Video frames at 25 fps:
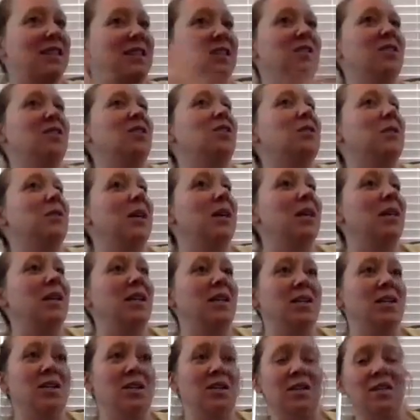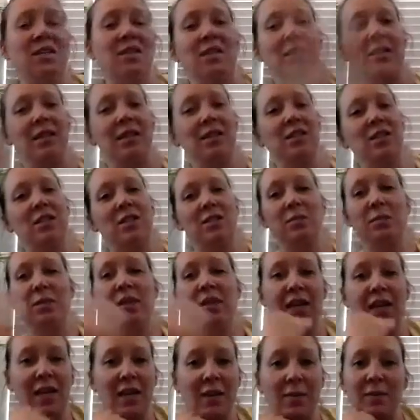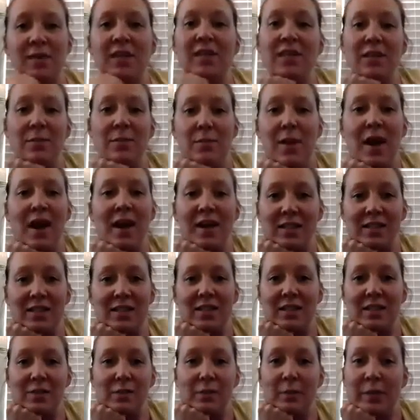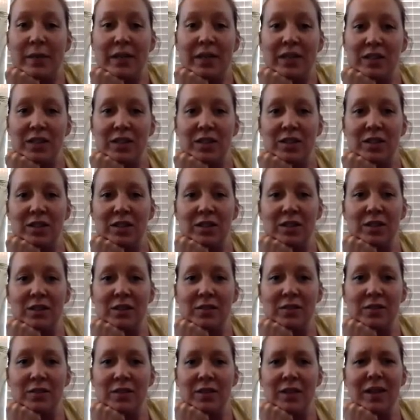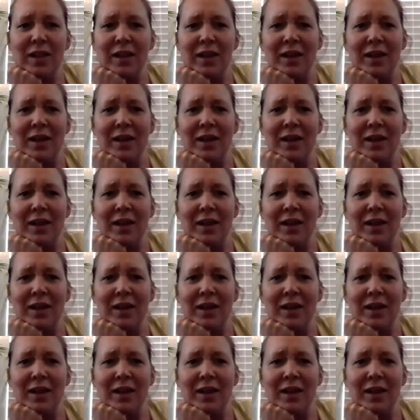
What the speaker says: into it, and it just became this massive picture of, yeah,